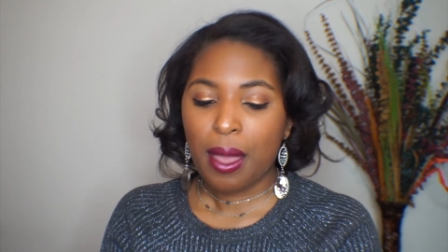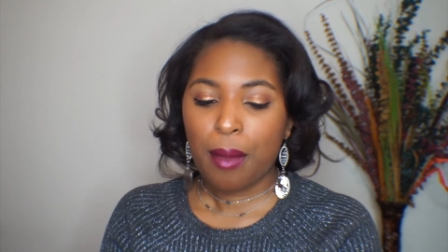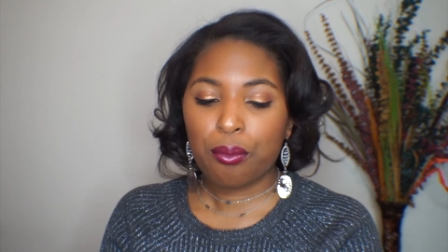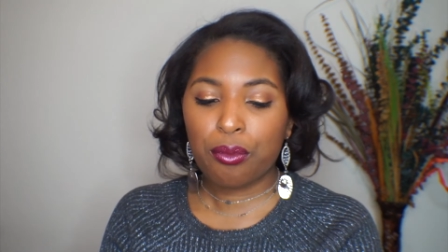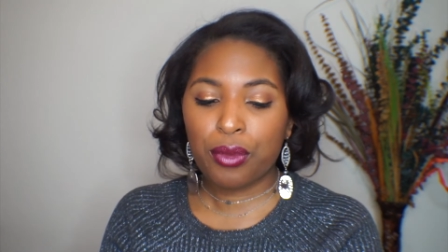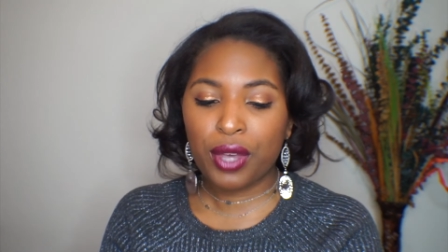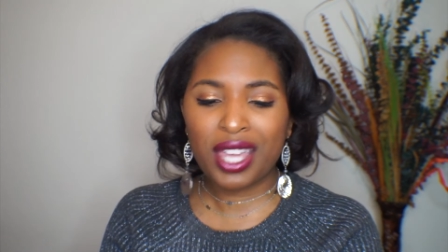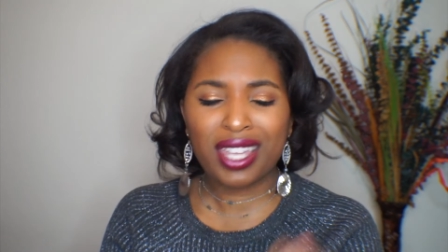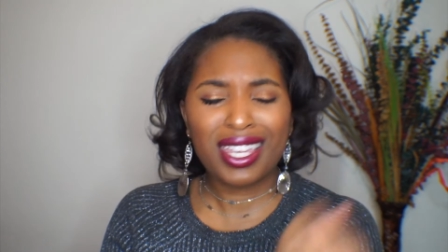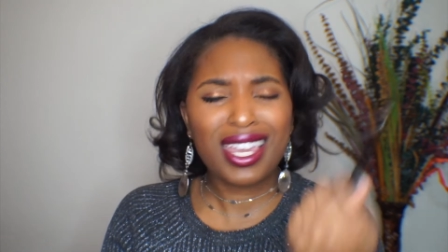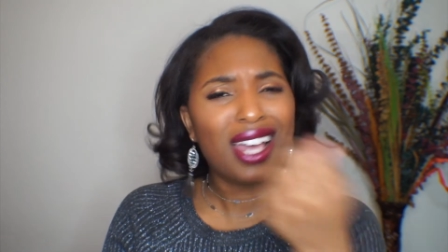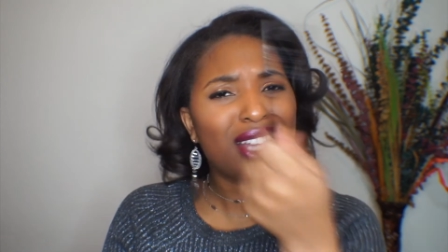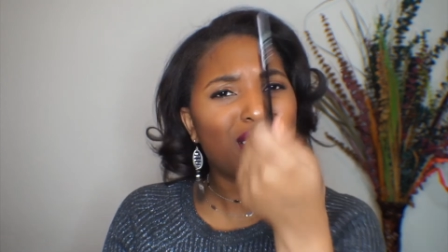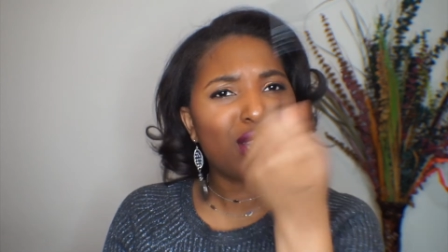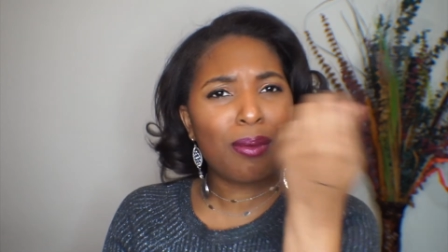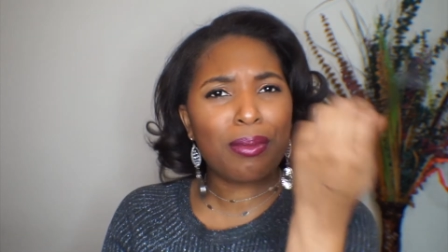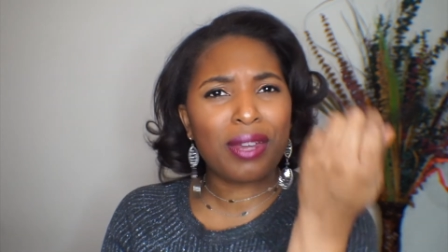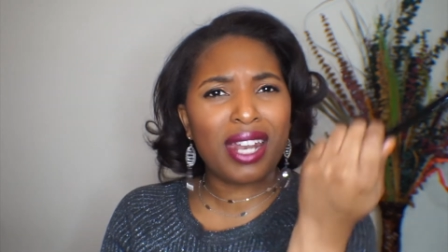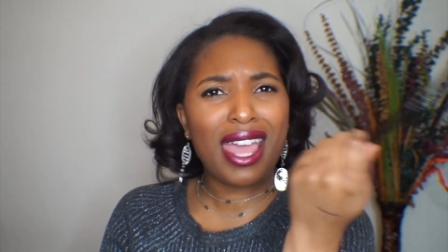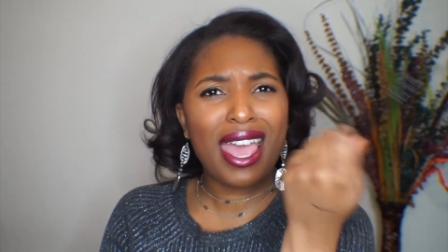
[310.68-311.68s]
But yeah, so
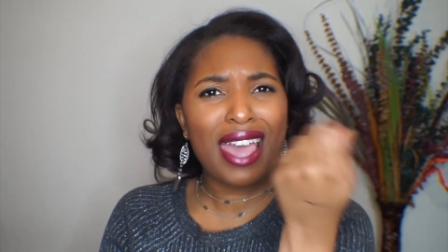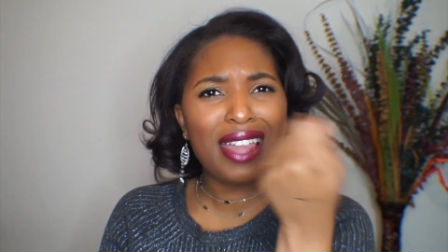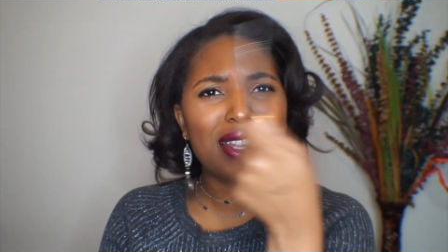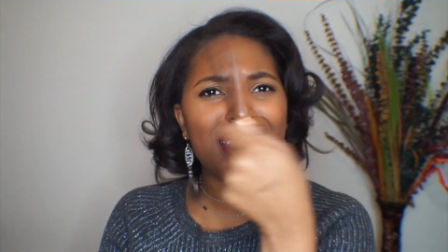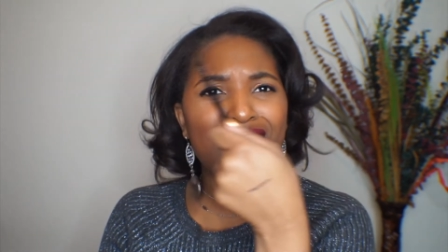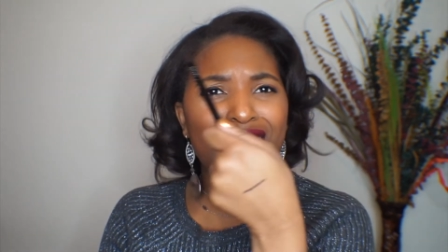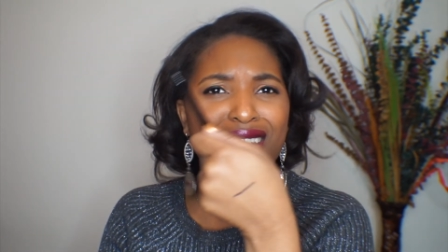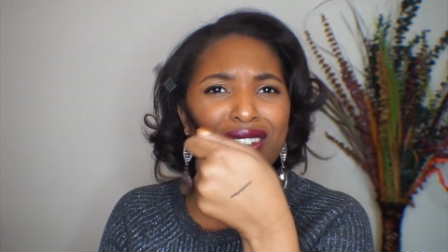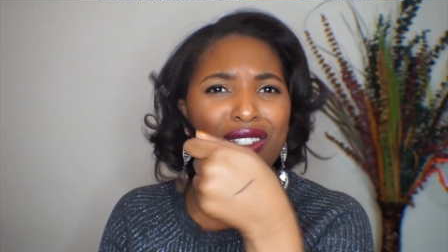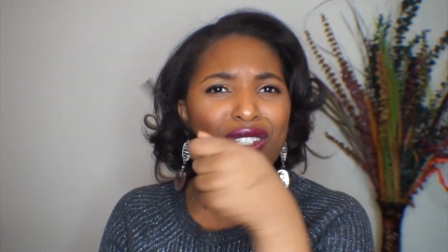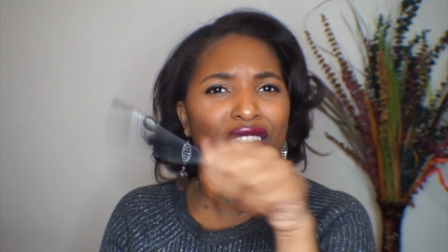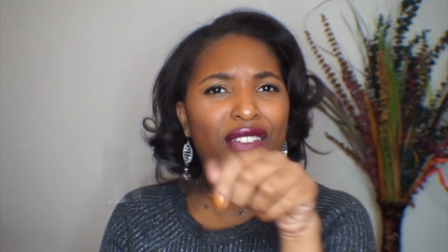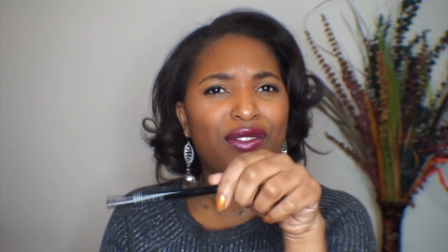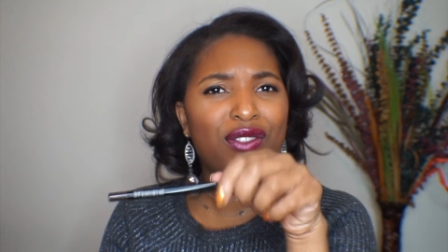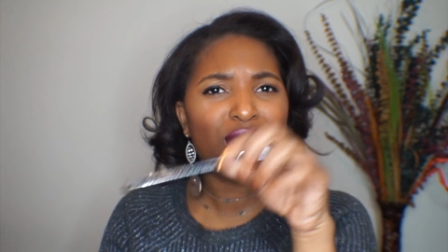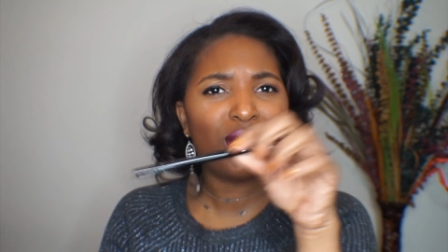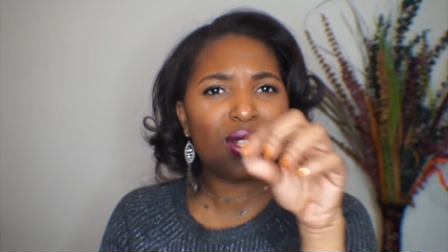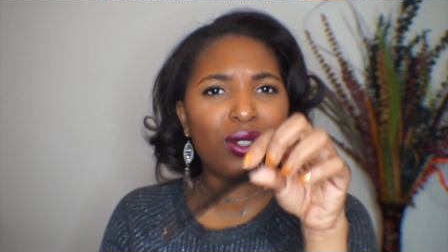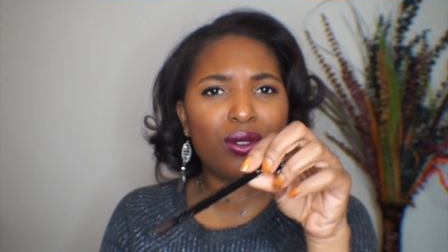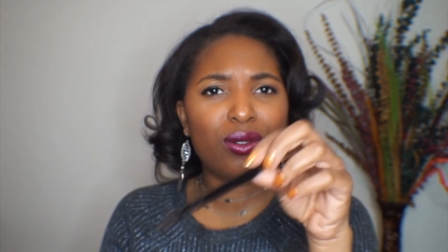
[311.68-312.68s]
I'm gonna add this, and if
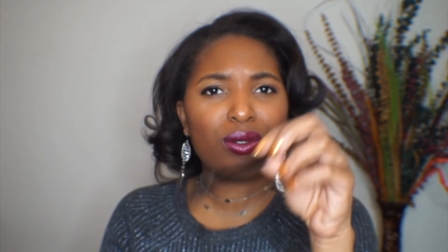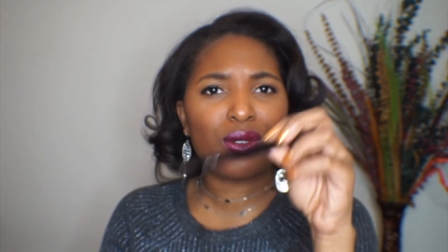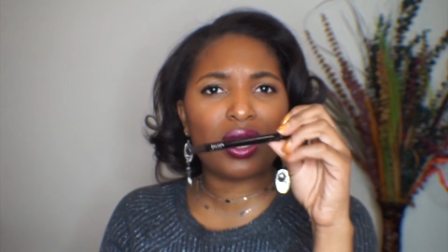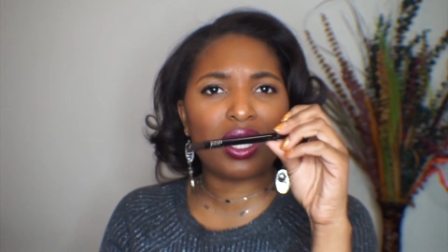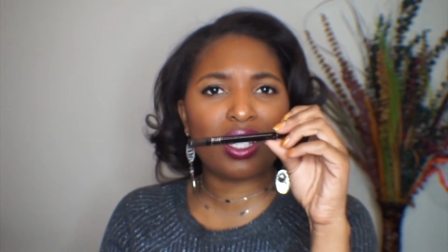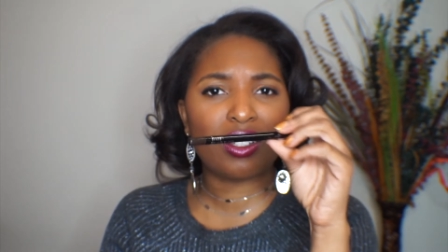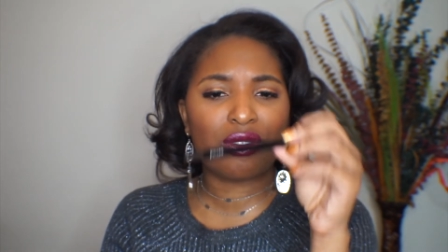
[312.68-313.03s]
you